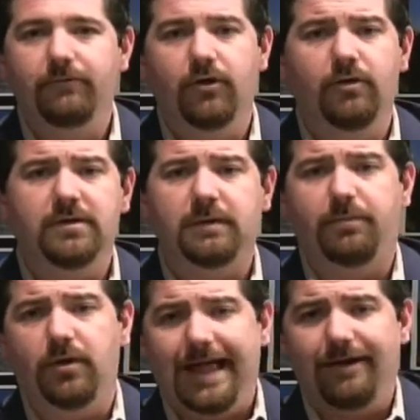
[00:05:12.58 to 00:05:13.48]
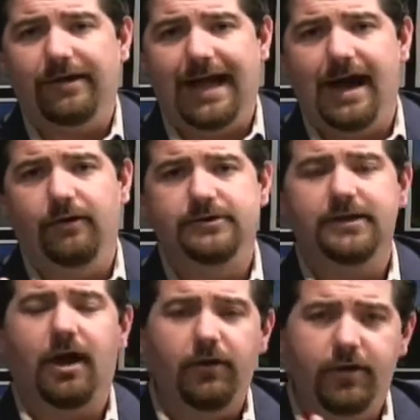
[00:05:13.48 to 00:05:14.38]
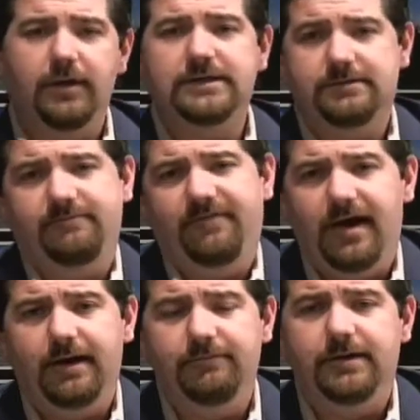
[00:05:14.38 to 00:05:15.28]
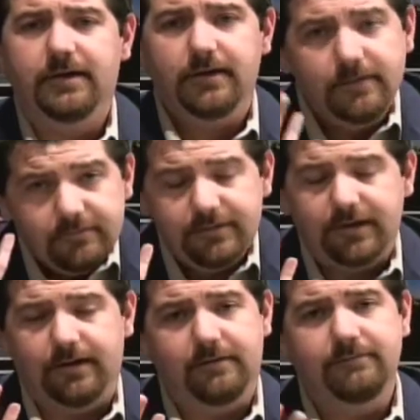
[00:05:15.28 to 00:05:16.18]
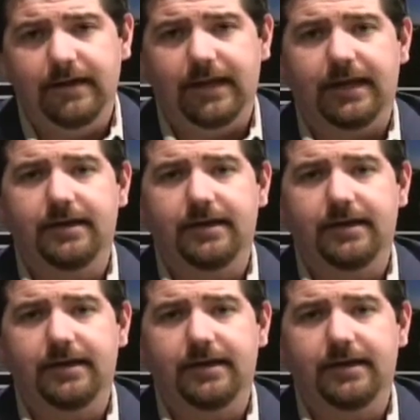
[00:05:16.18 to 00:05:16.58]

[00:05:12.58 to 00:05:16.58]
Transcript: room with the pull-out couch, and although yeah. it's fun, but you know, really. we don't